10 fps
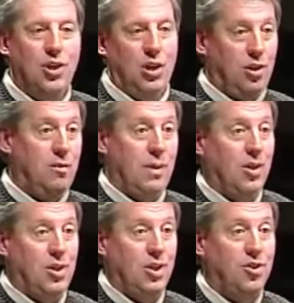she looks at me
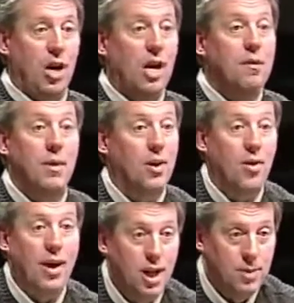and says, John, you've been a
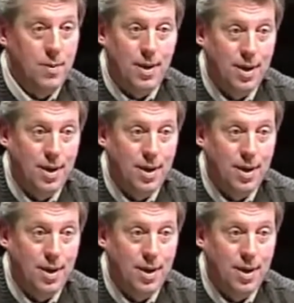great husband.